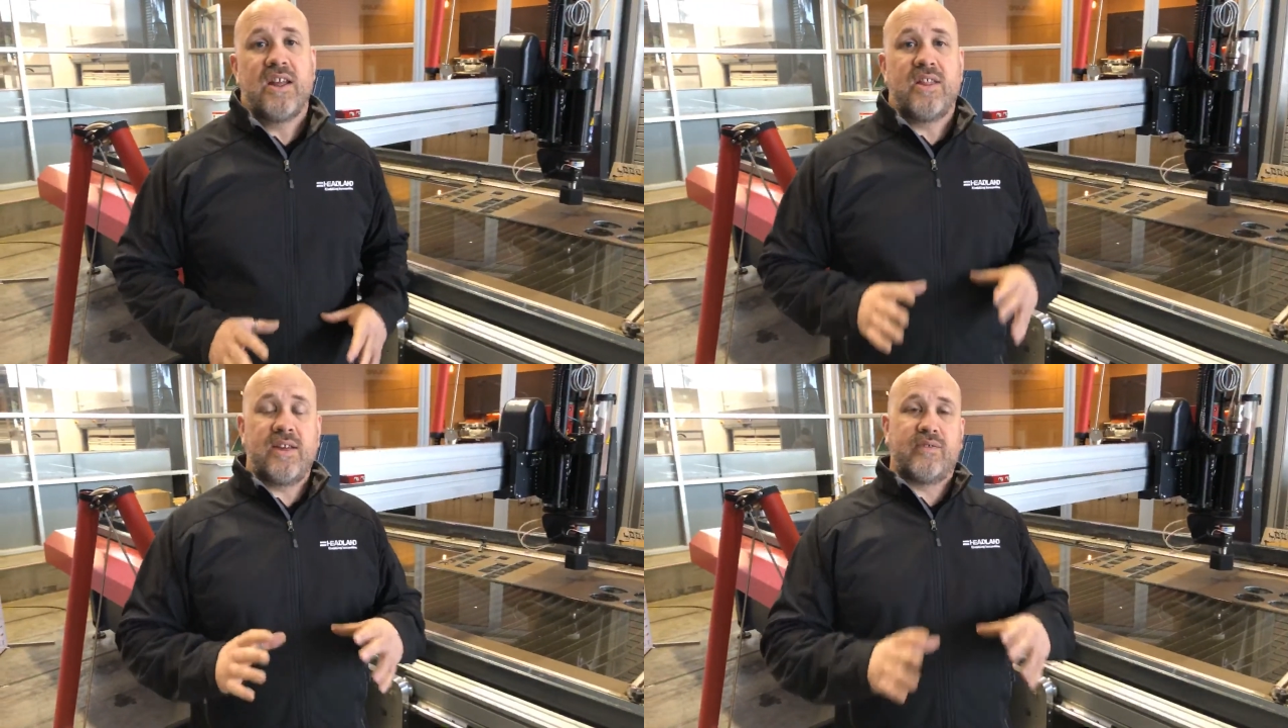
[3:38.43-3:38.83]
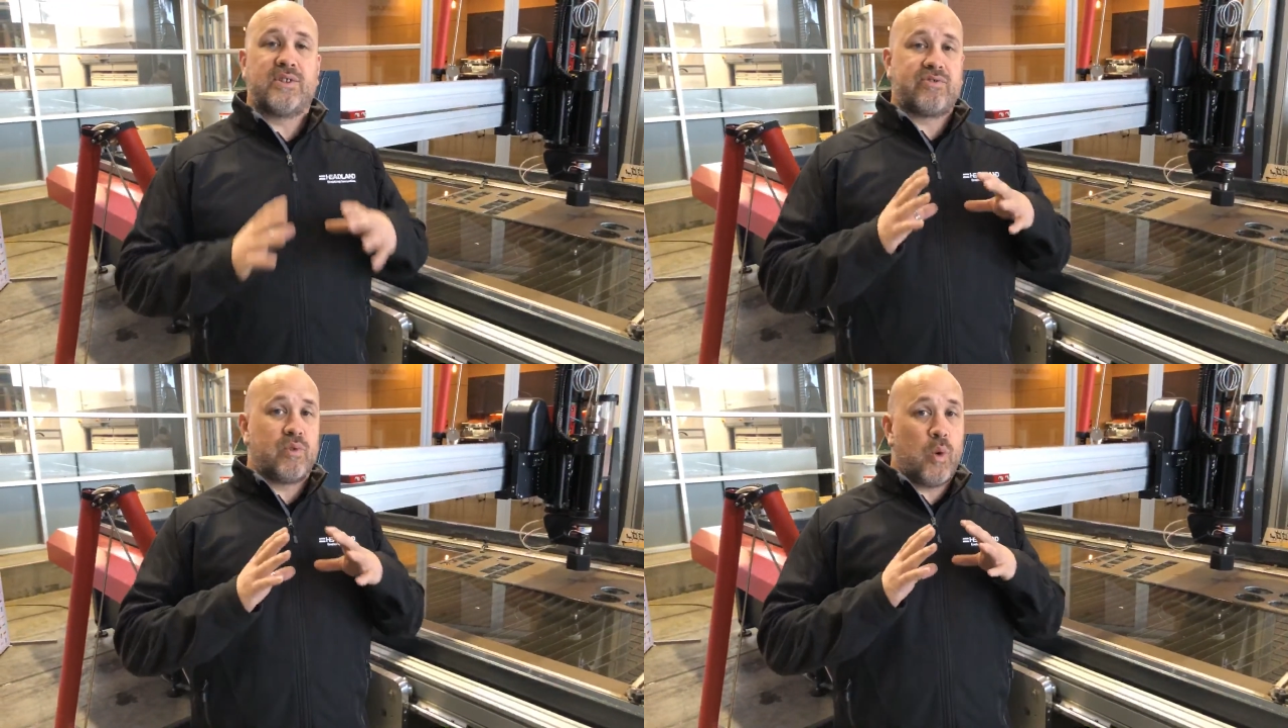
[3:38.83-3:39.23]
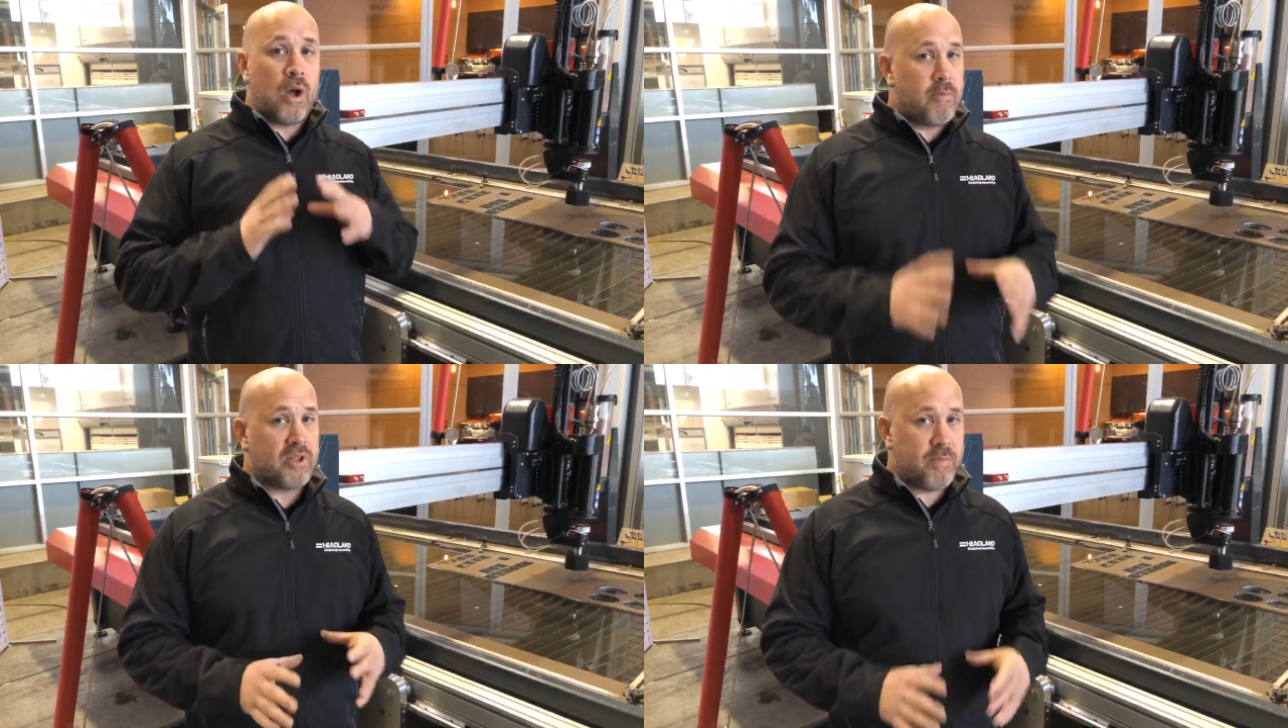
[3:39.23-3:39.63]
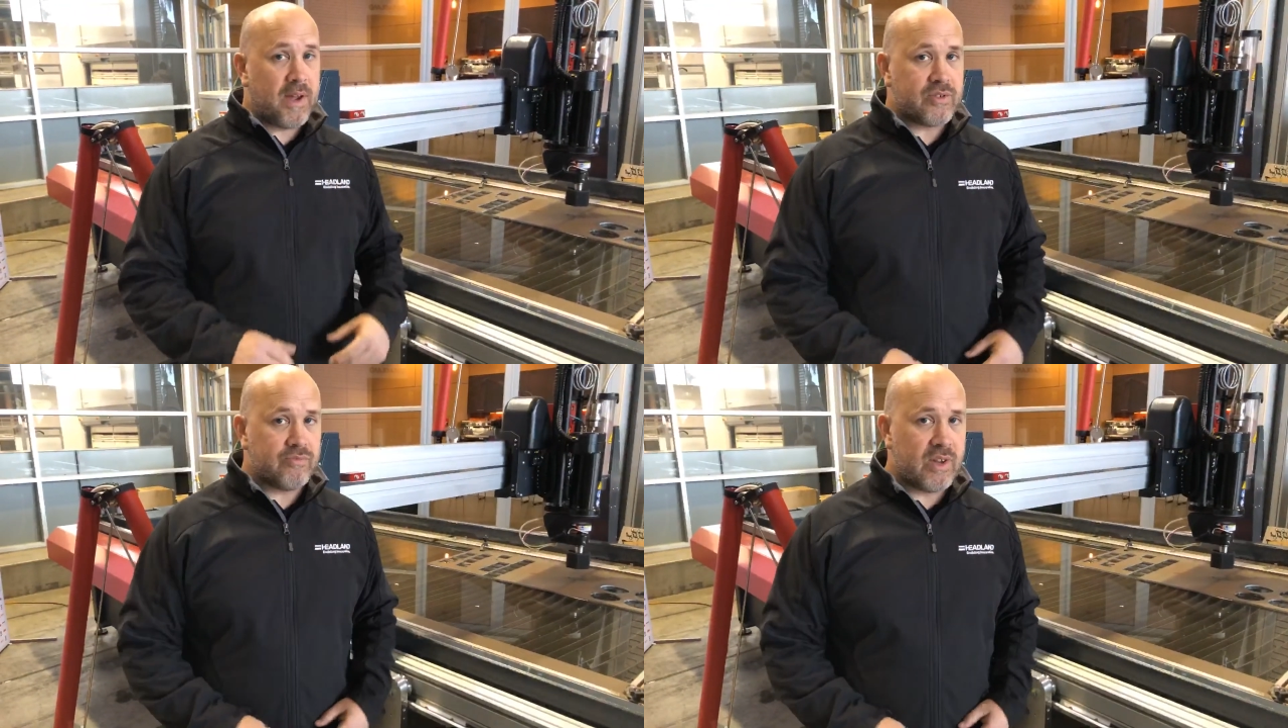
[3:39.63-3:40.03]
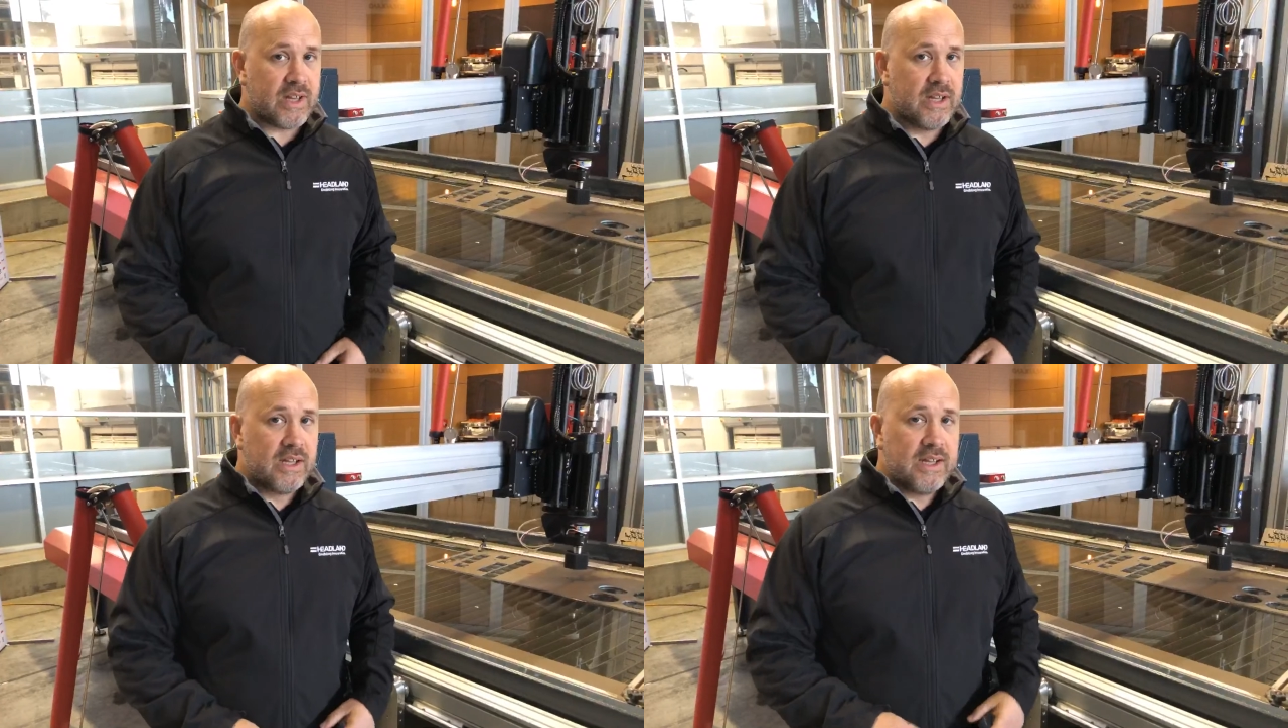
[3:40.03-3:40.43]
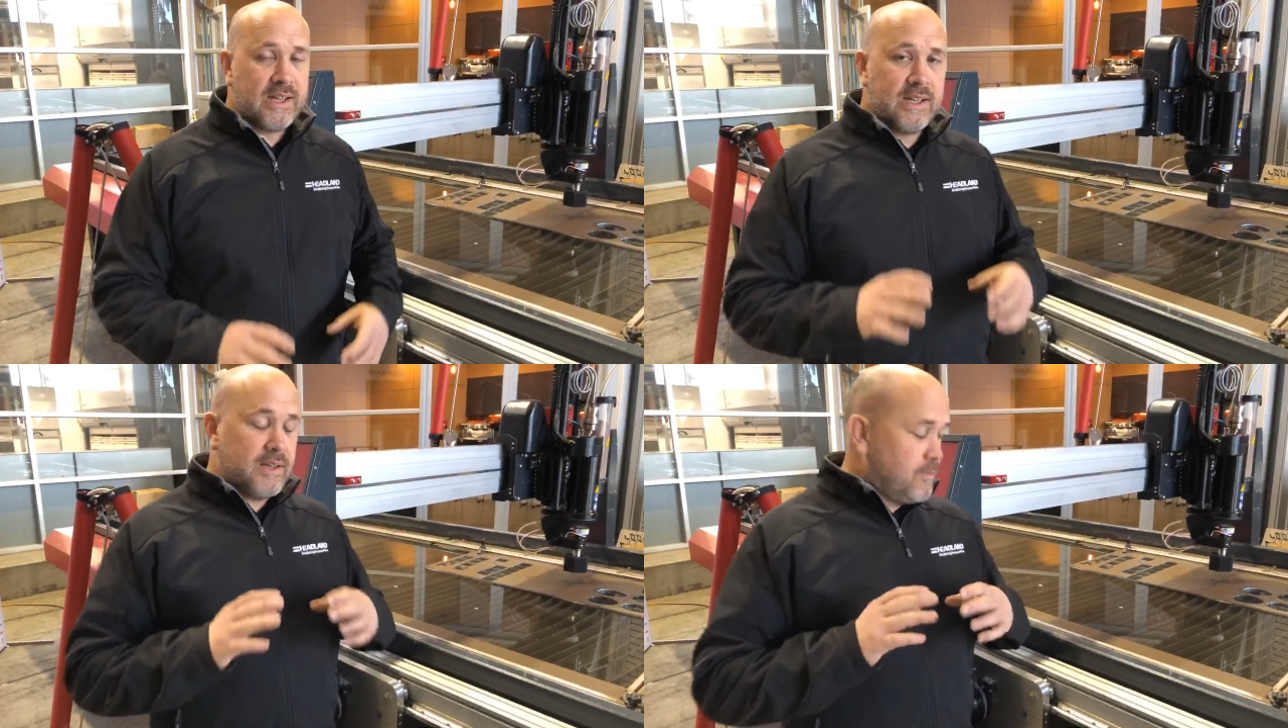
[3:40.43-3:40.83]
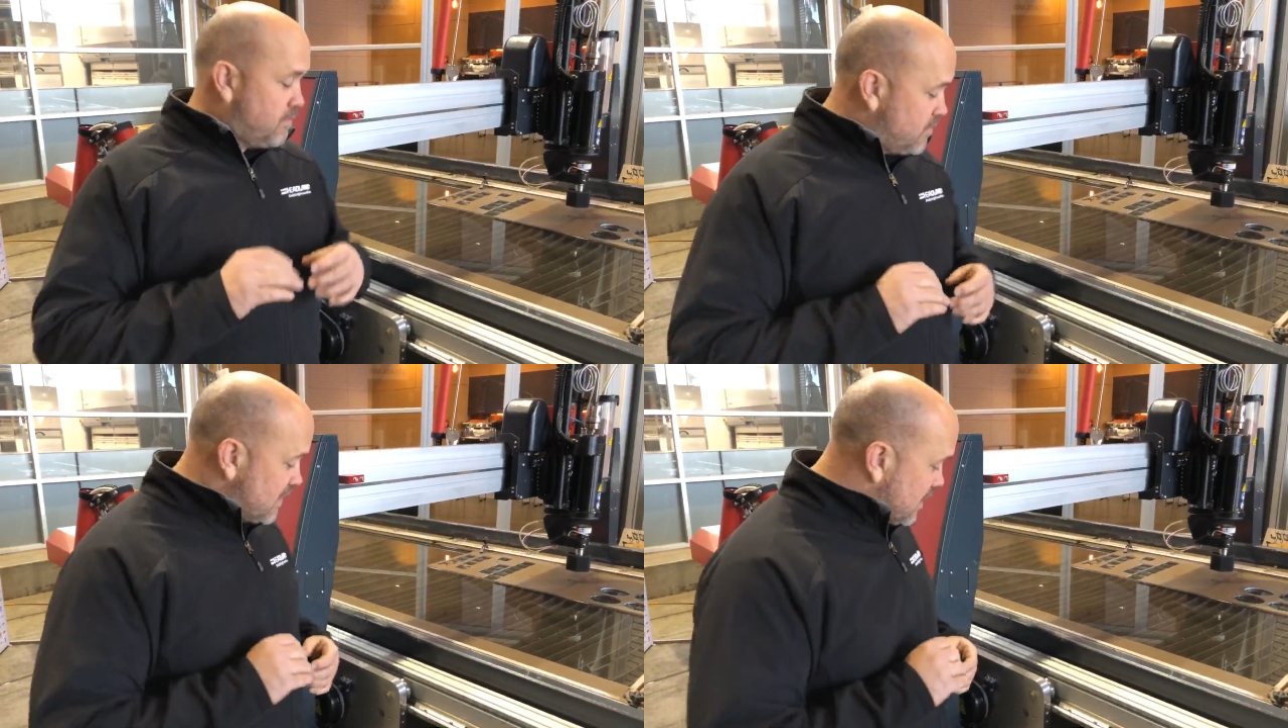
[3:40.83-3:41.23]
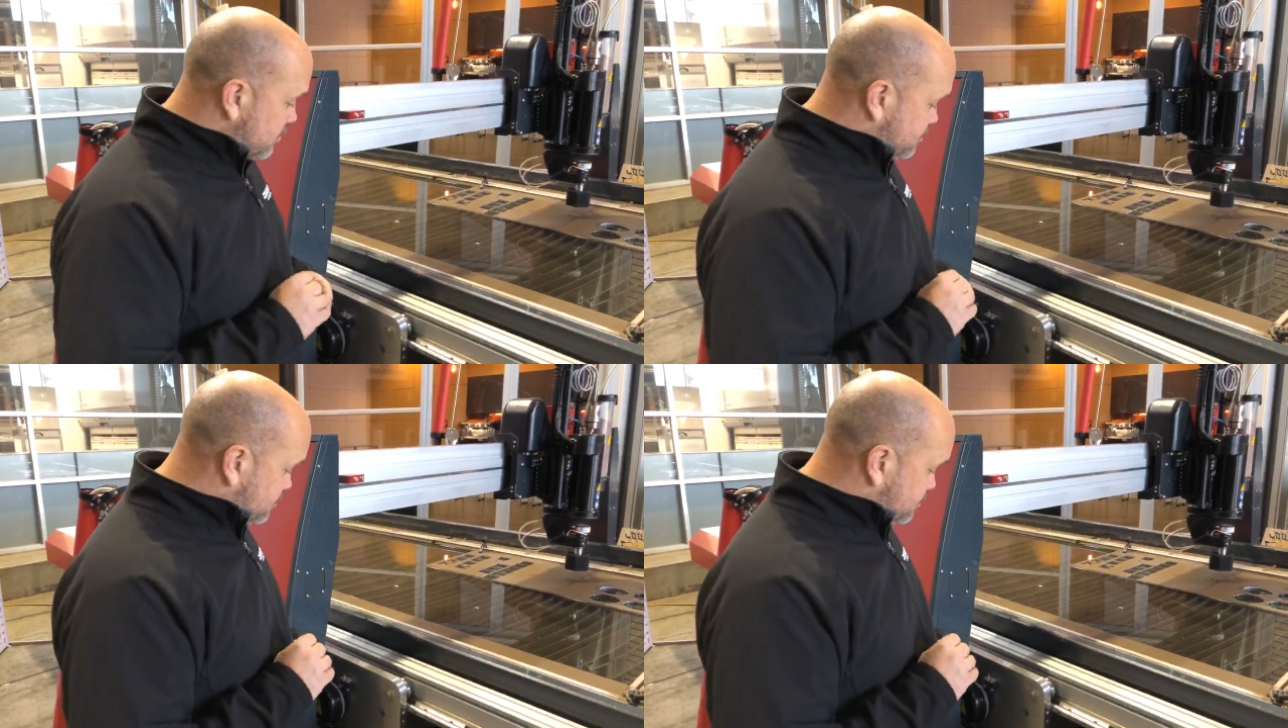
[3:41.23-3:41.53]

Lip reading: therefore doesn't require much power to run it. Now,